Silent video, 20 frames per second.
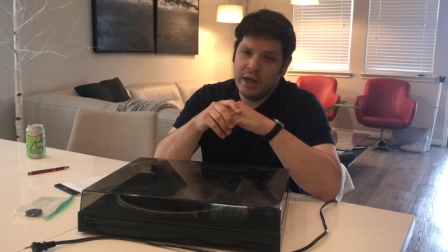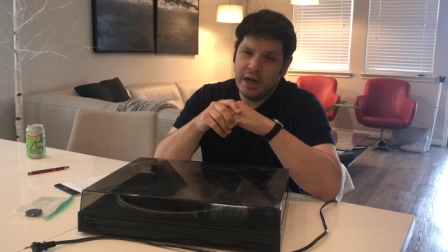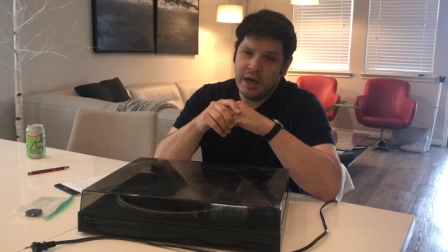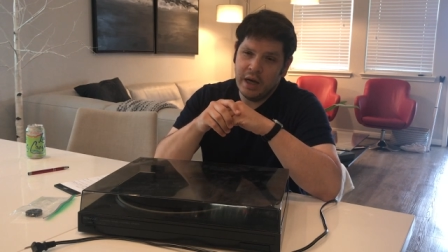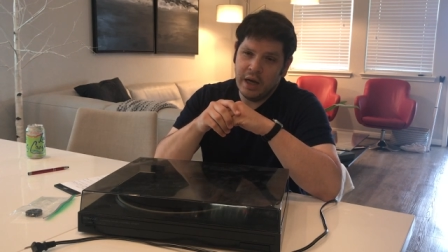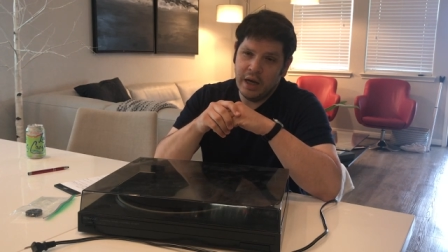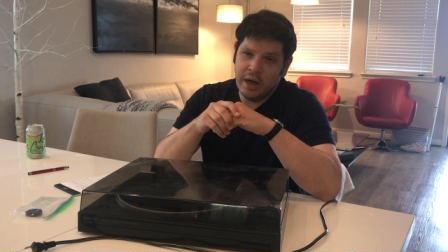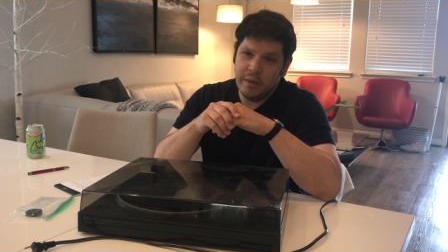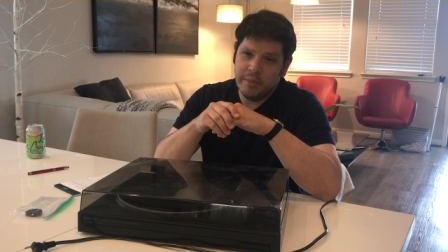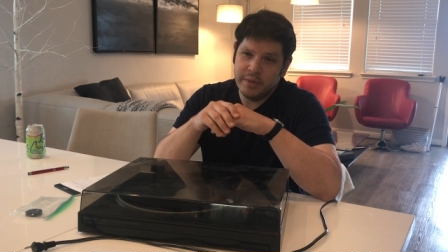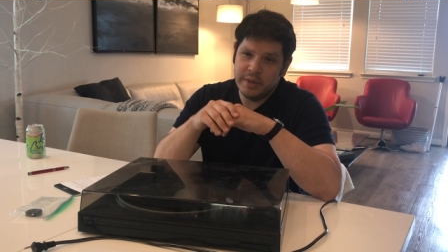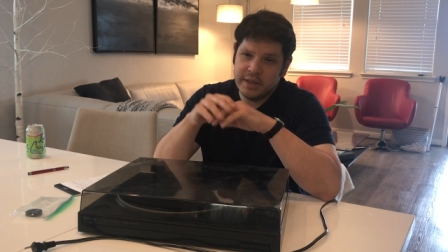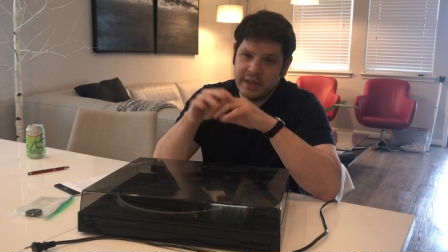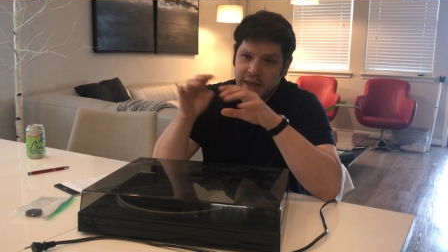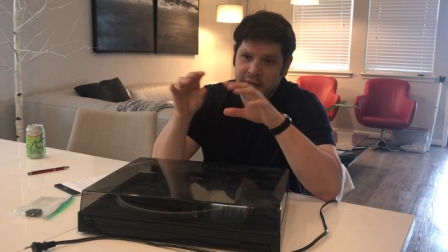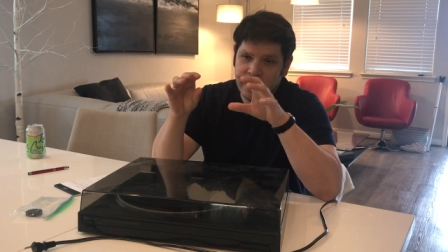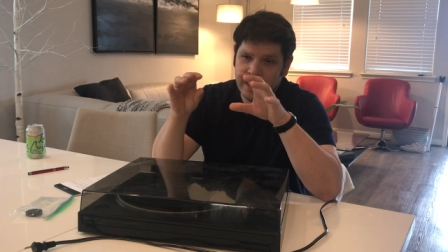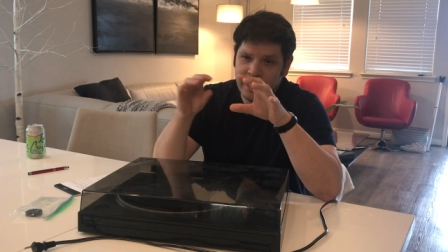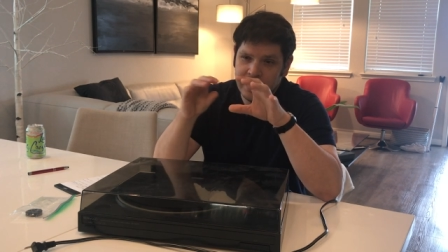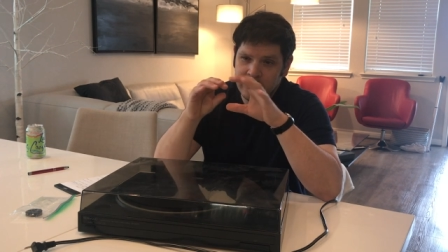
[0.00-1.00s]
um,
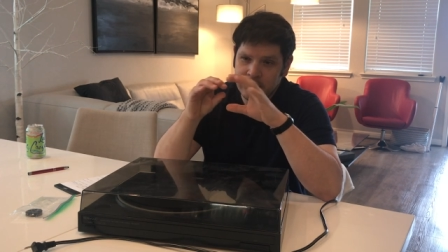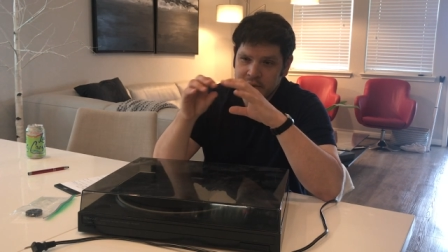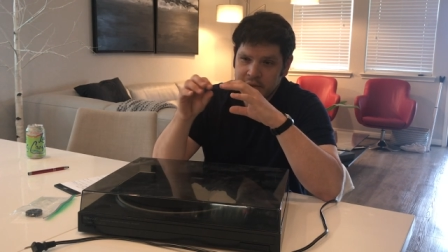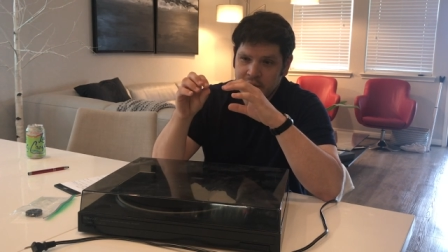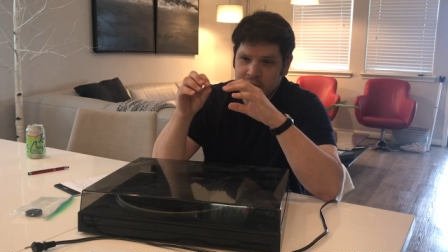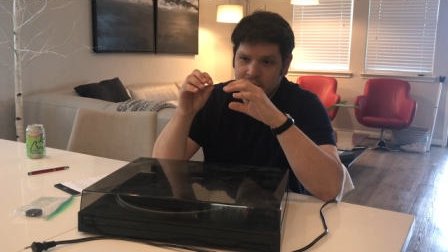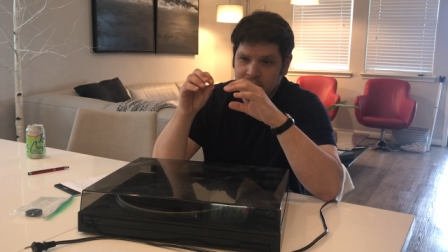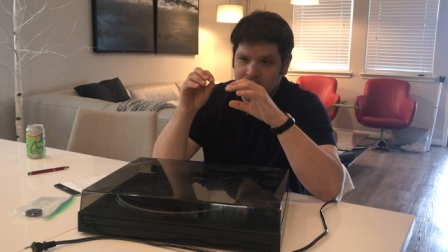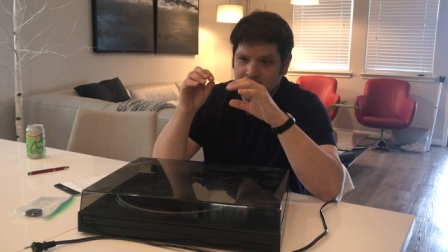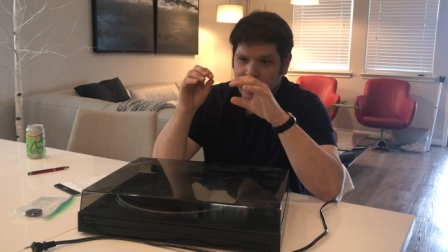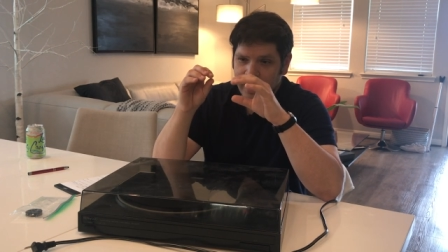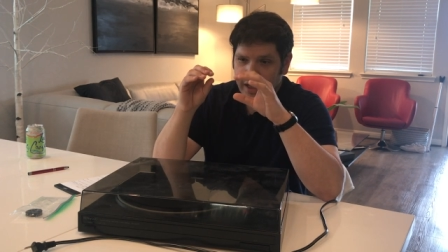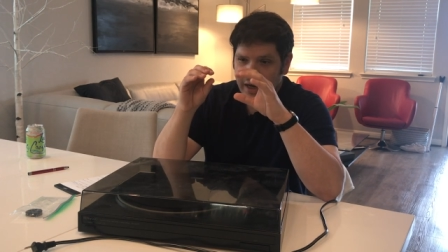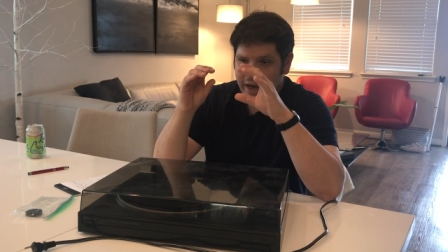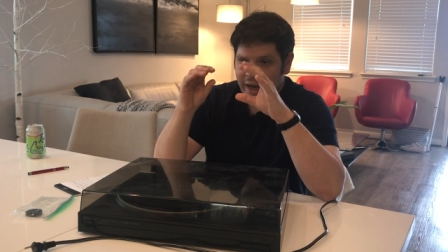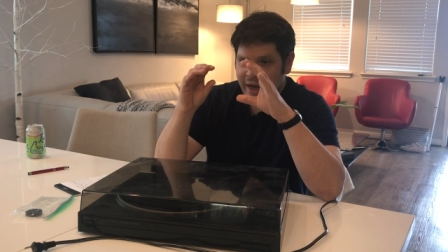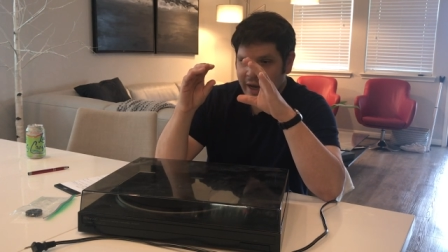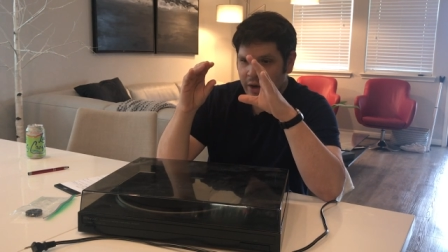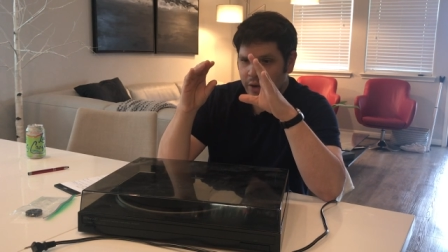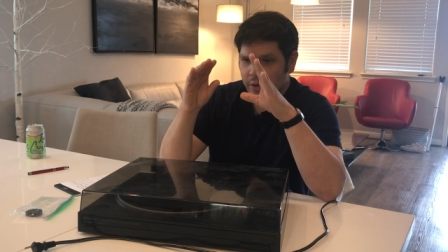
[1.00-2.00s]
settings and
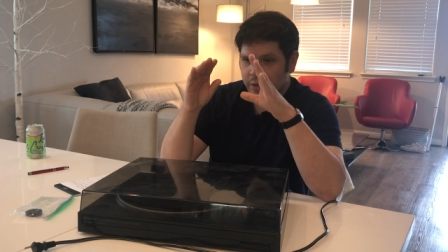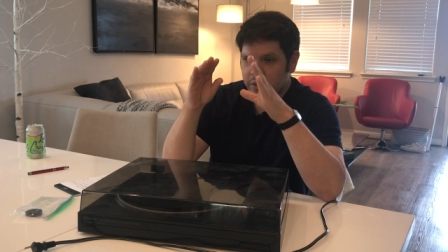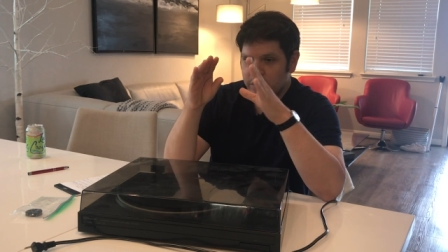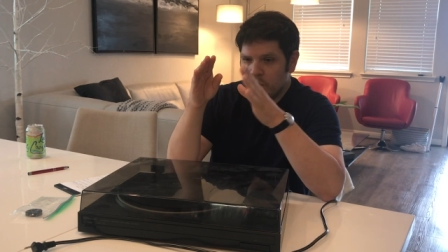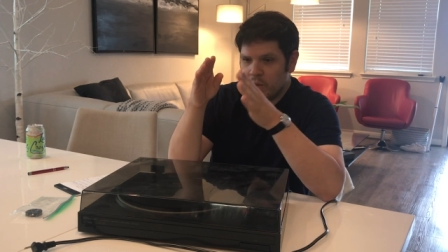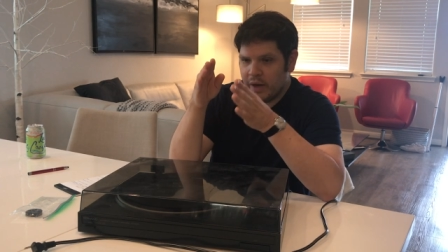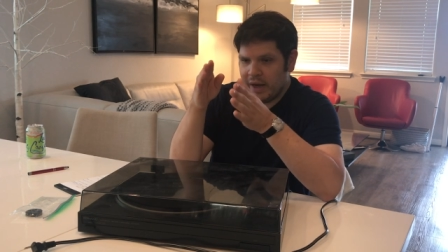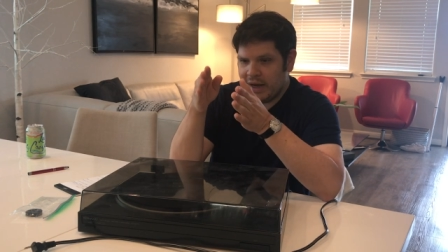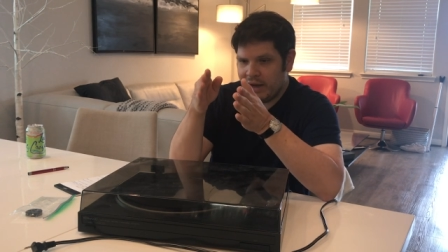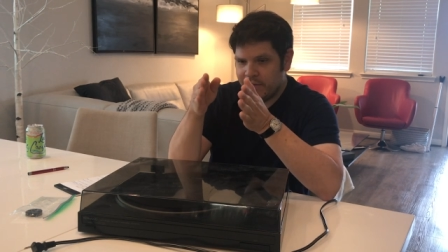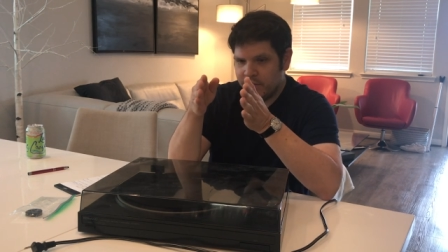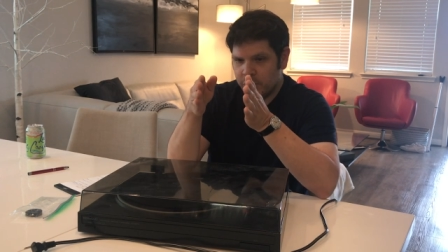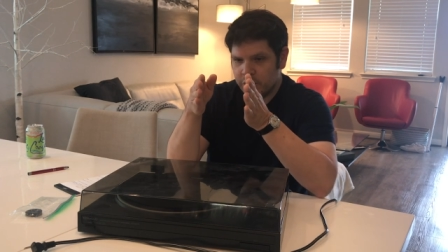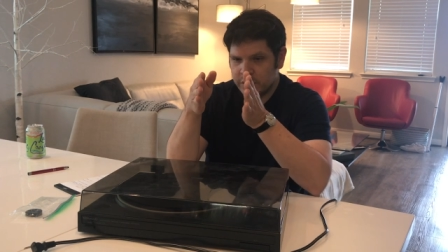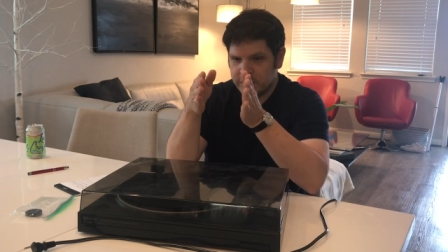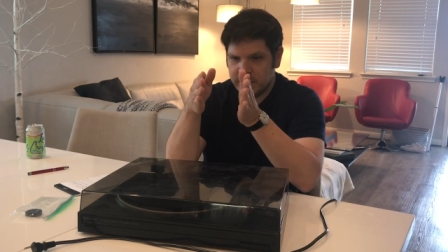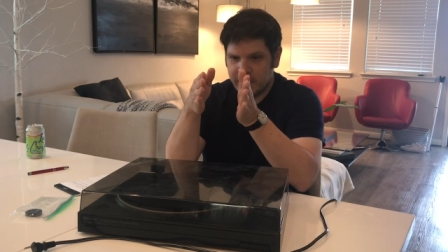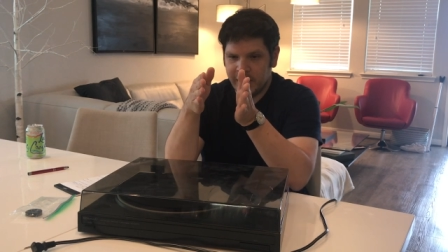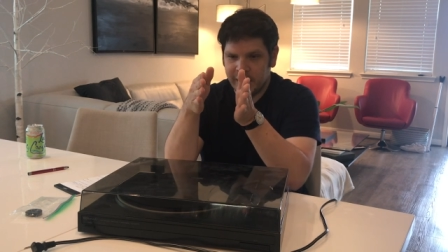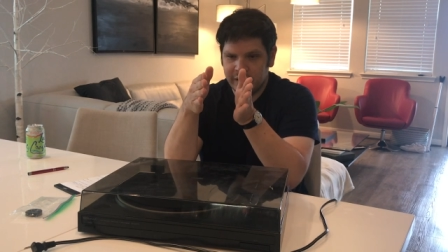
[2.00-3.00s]
how you have your
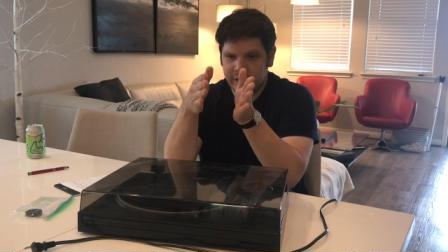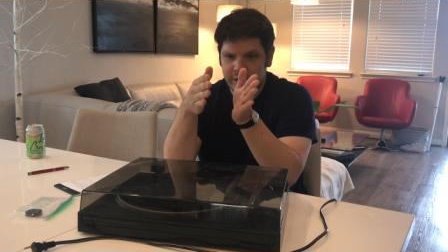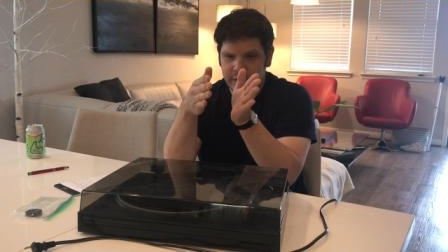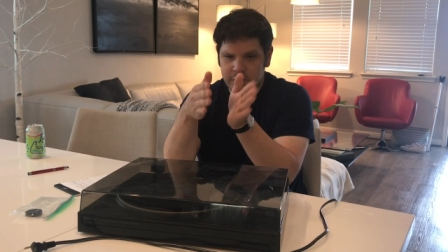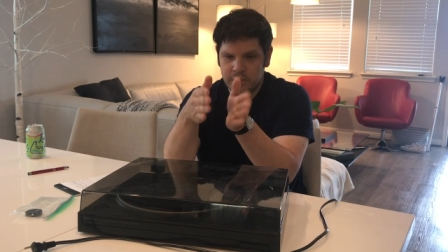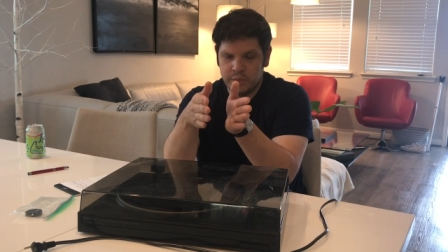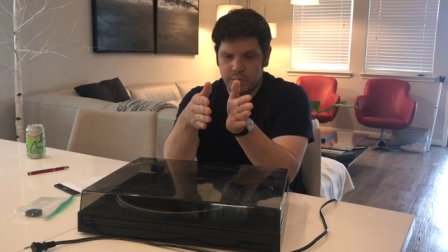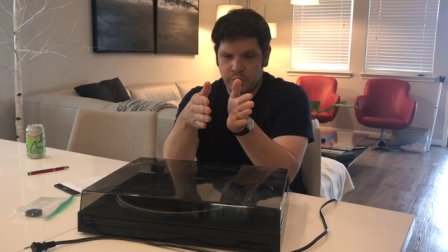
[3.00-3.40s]
stylus